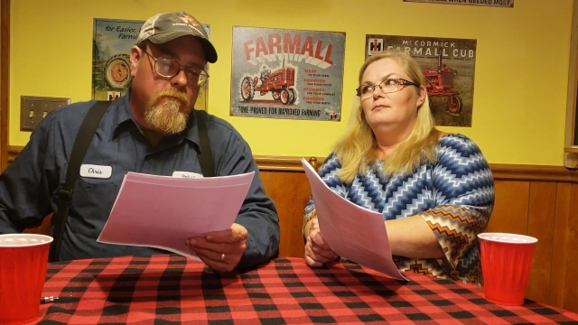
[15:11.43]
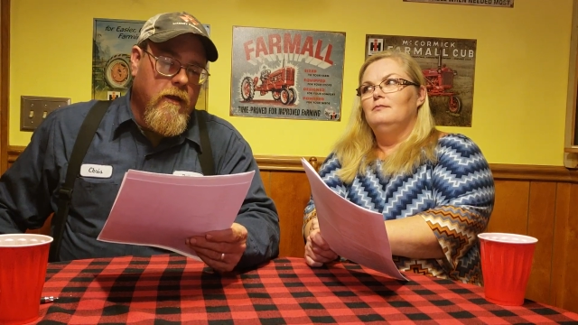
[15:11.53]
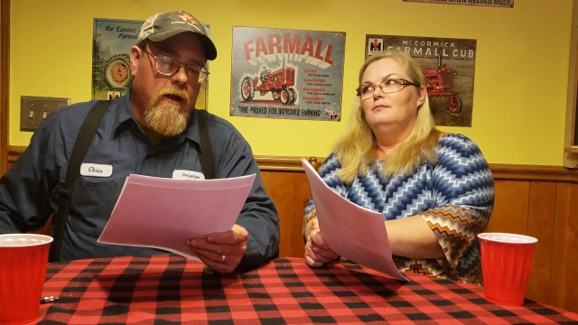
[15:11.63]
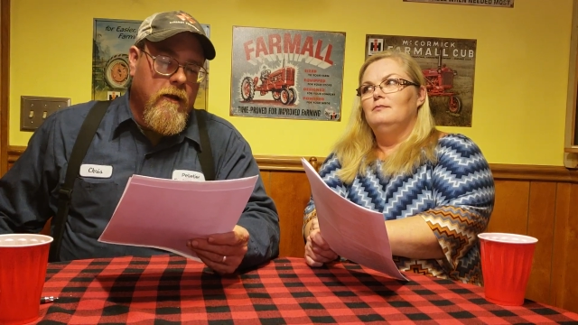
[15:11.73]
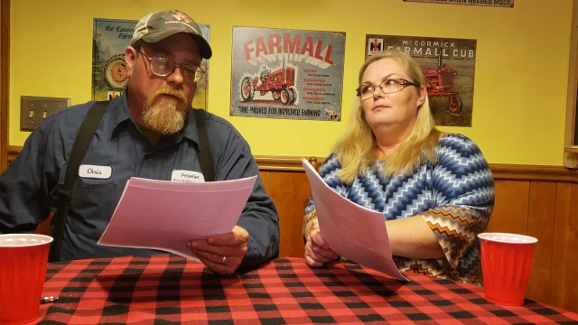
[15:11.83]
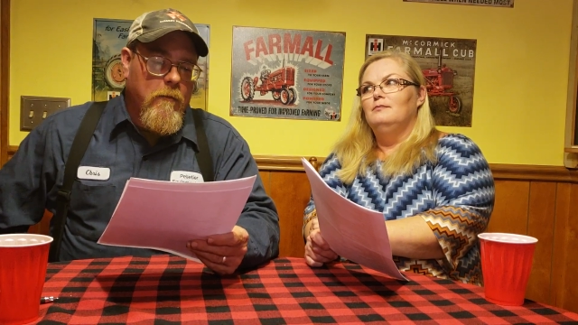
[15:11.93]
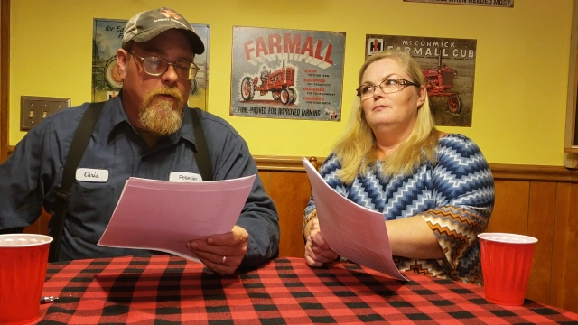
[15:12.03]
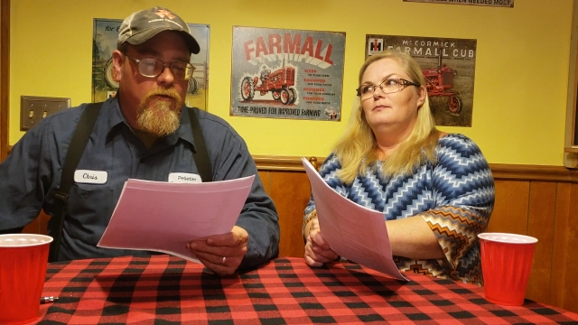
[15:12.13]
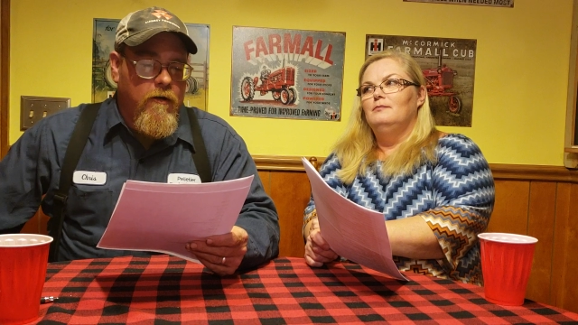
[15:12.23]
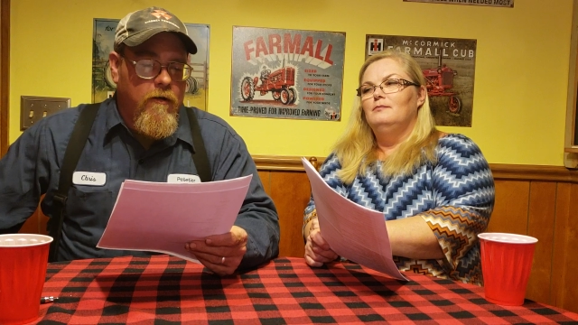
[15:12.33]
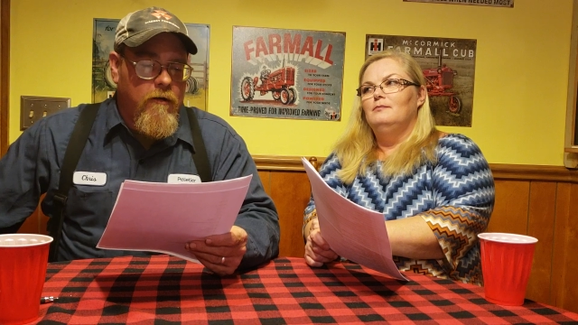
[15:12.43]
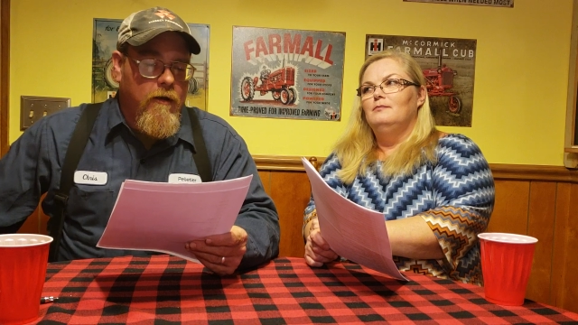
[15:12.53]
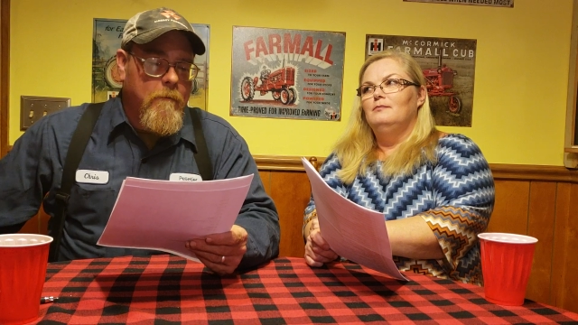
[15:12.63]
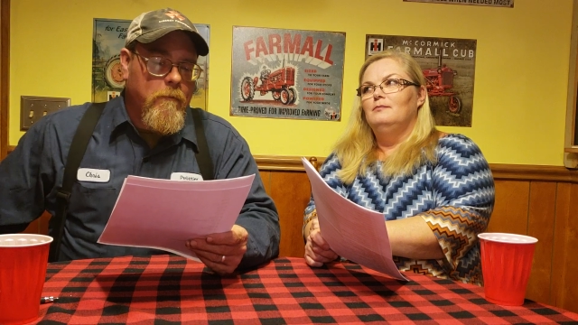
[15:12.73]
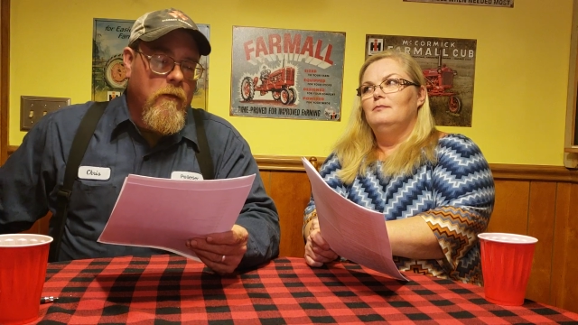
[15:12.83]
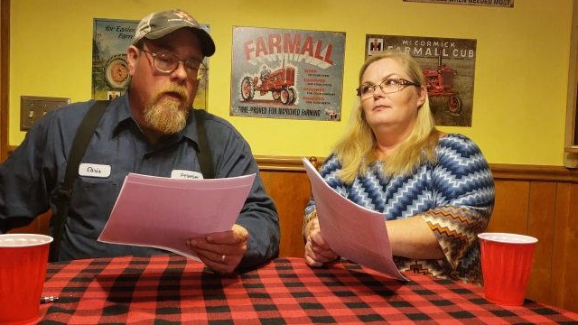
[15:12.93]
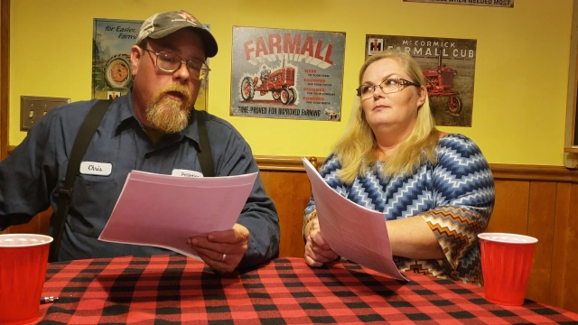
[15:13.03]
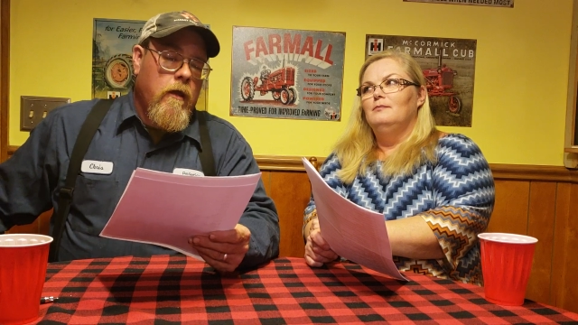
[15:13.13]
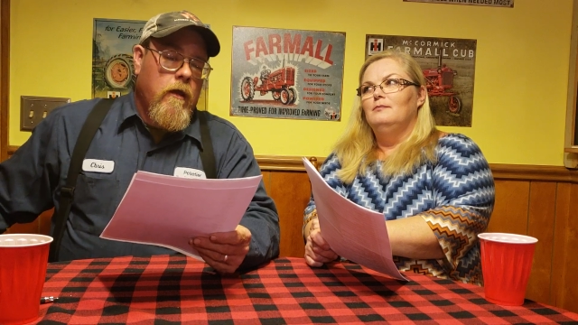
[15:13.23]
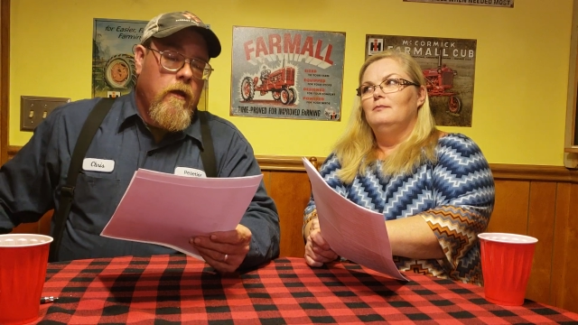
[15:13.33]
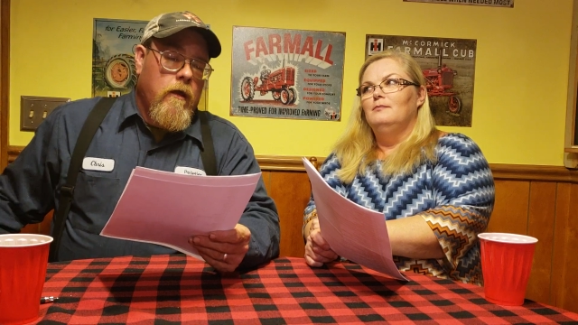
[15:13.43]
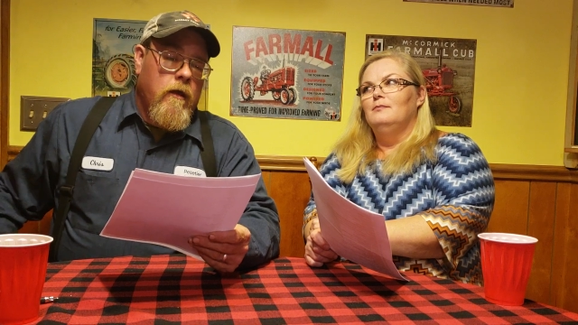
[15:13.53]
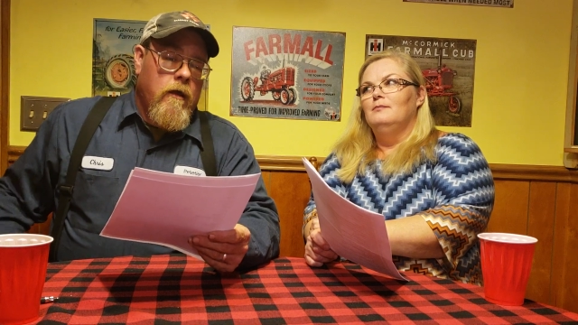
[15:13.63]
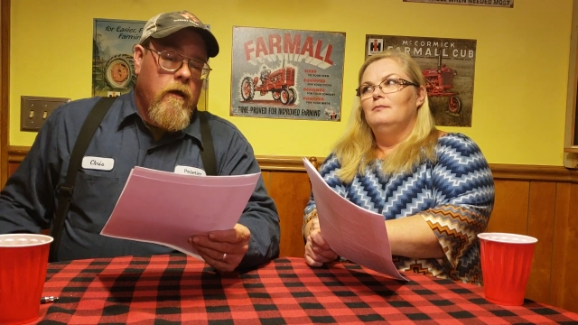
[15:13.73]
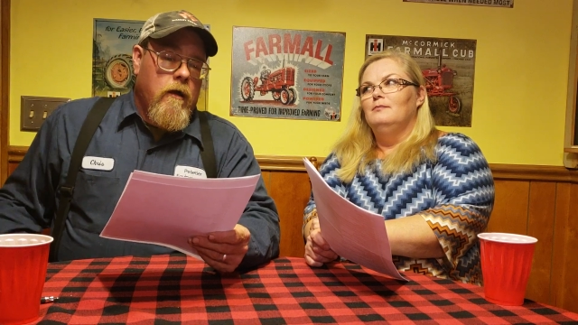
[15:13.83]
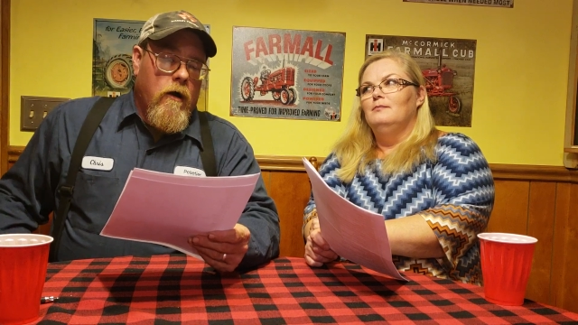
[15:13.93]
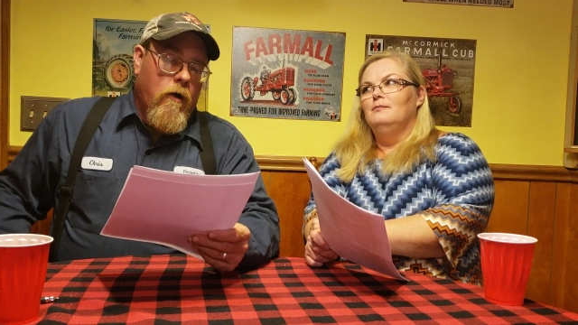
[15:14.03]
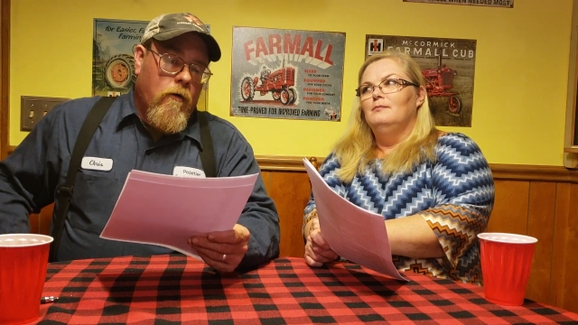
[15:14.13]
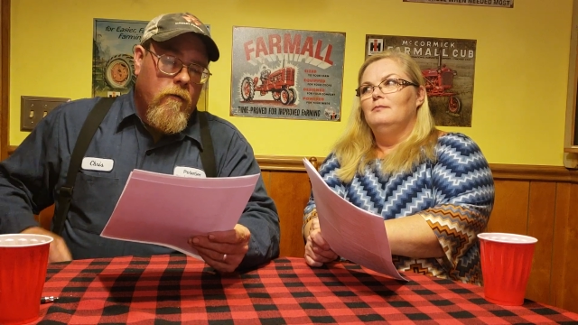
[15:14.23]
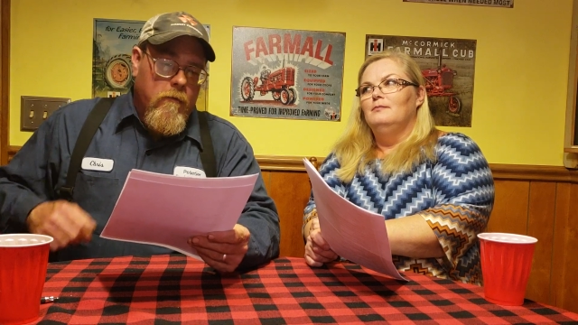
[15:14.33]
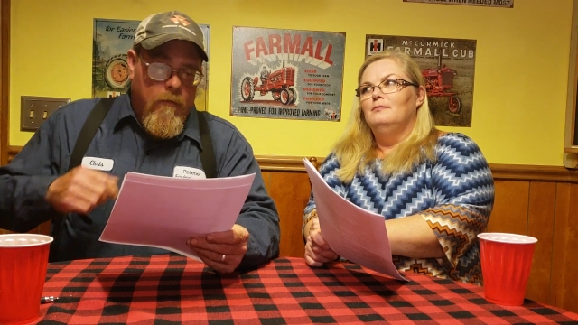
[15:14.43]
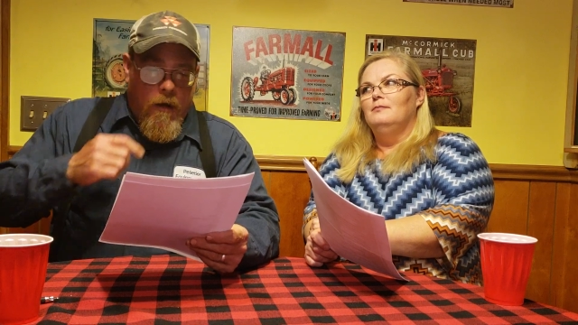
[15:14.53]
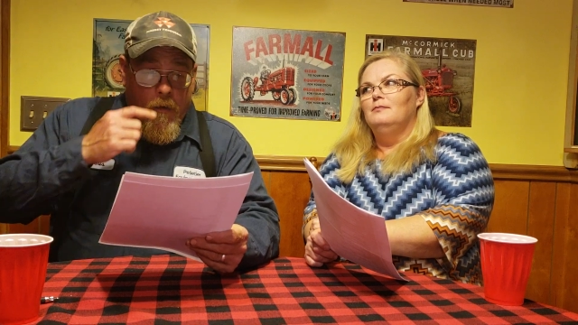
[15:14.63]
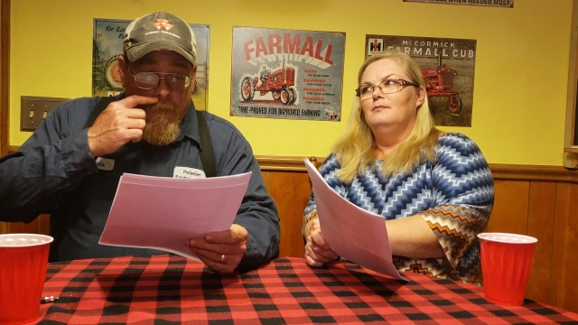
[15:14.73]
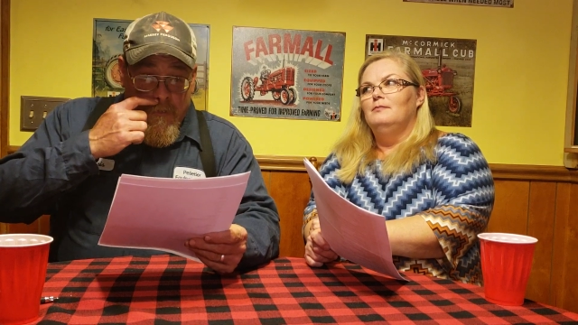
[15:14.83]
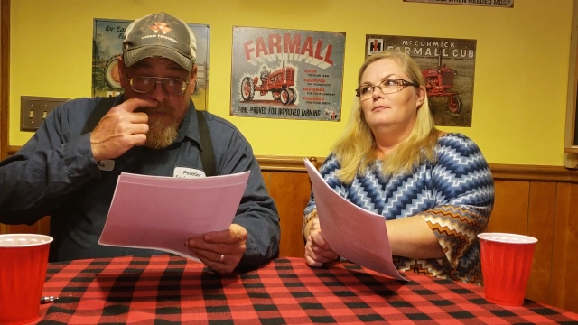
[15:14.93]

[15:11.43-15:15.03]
Speaker 1: Kind of live up to the stereotype. On, on